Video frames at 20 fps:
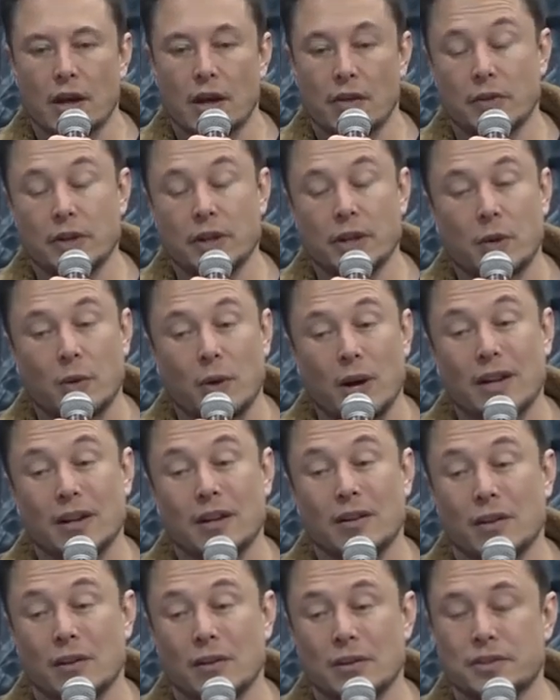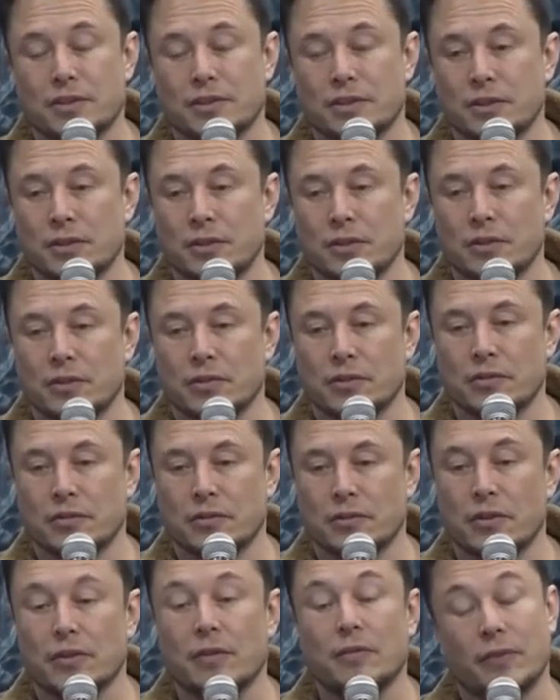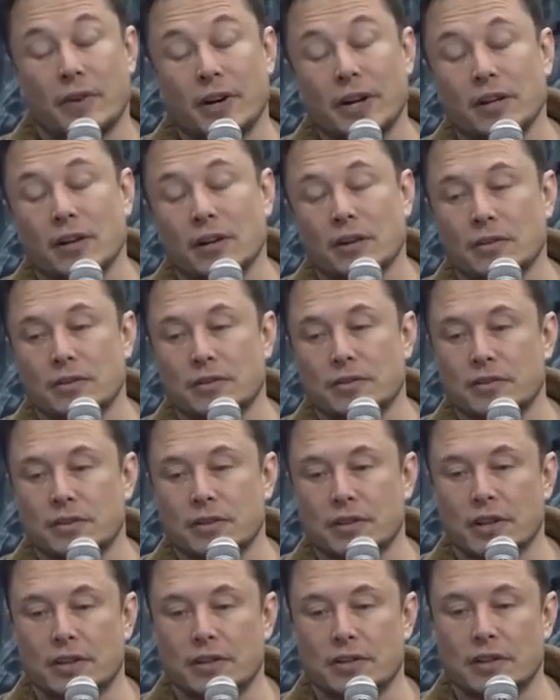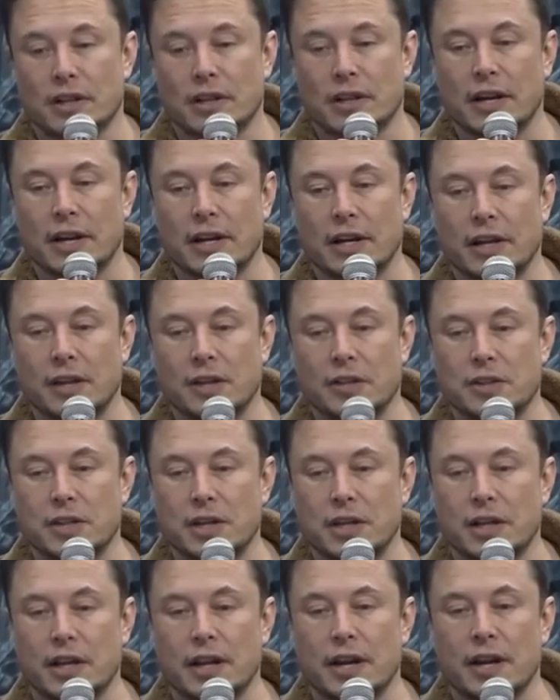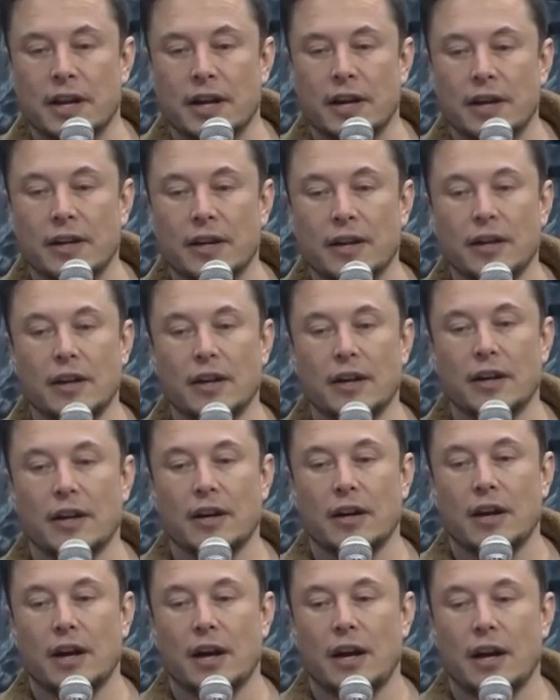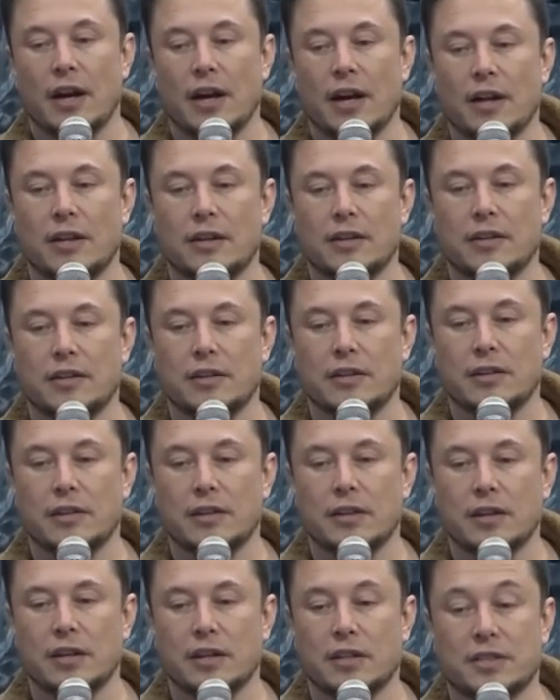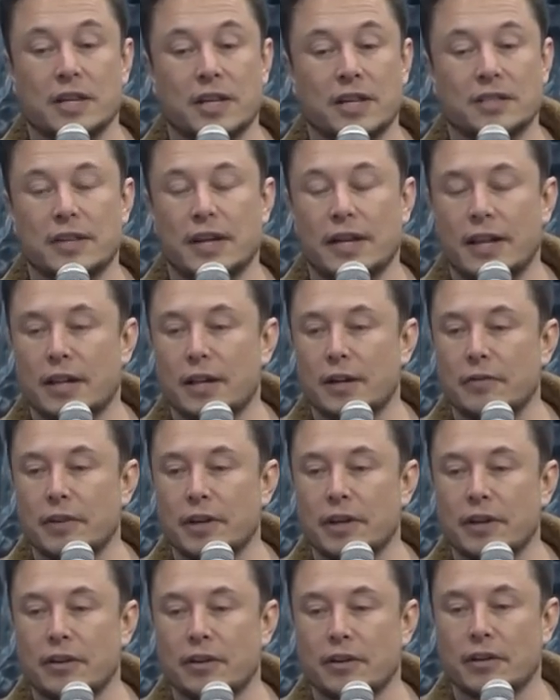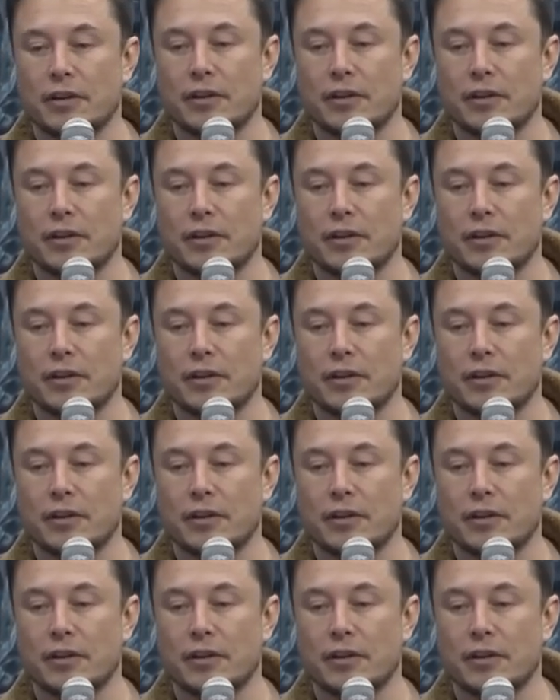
I'm really quite close to, I'm very close to the, to the cutting edge in AI and it scares the hell out of me.